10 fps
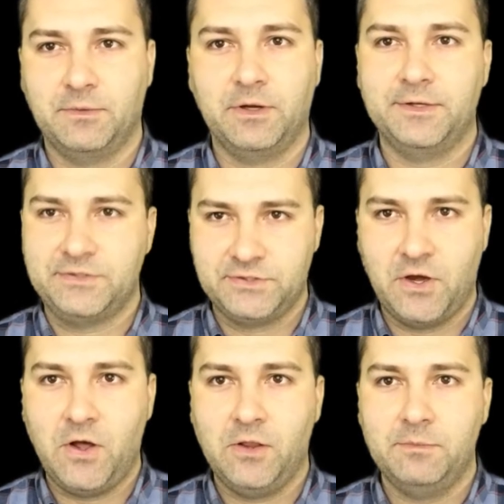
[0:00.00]
So we're going to
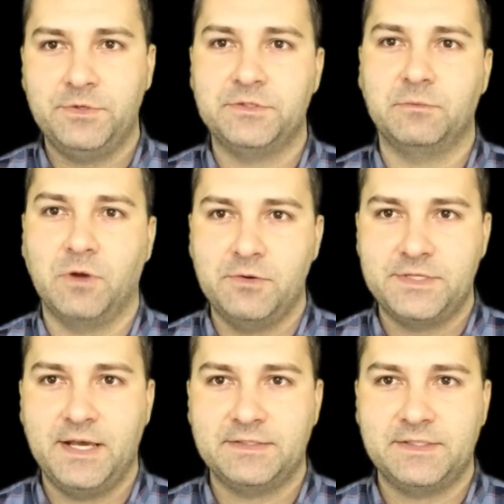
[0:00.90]
install them, do some road
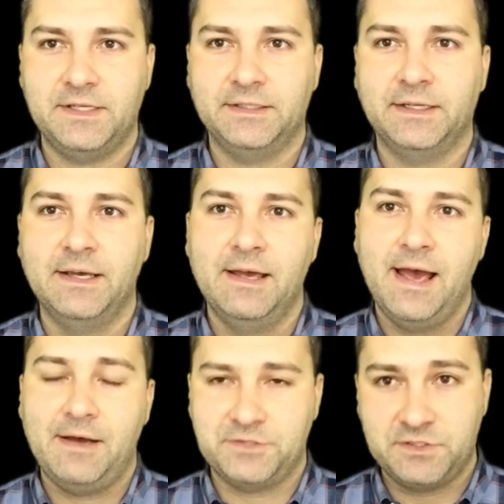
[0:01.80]
testing,
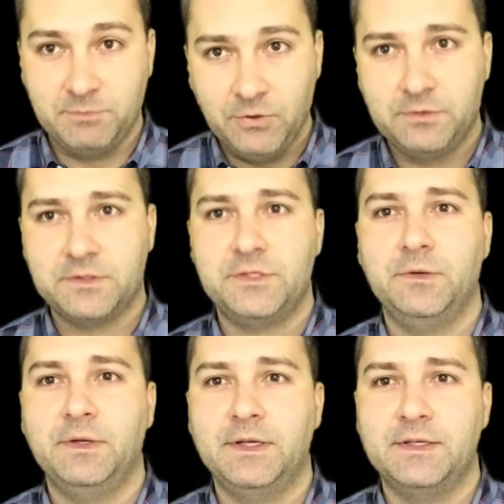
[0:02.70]
how smooth the
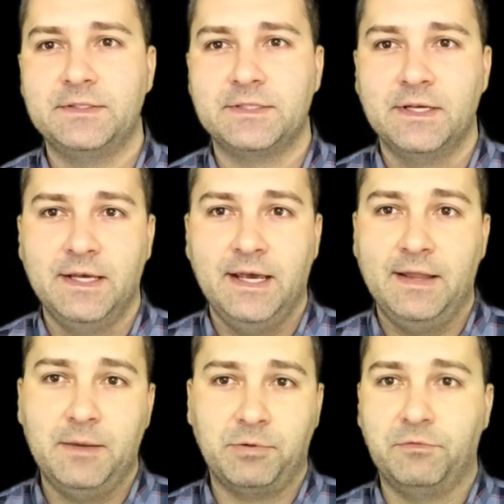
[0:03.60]
tune is,
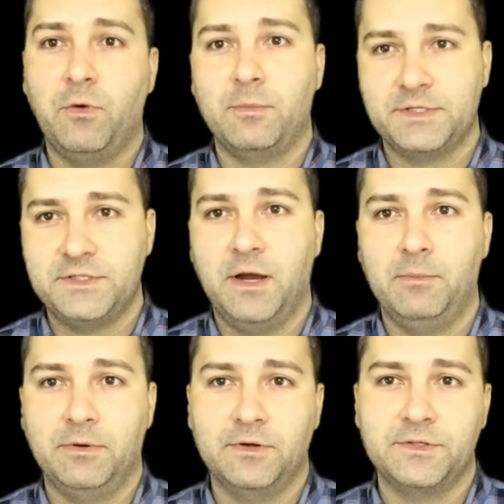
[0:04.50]
and then performance
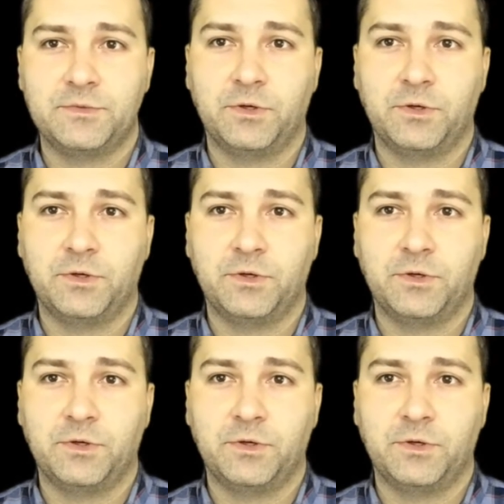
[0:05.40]
numbers.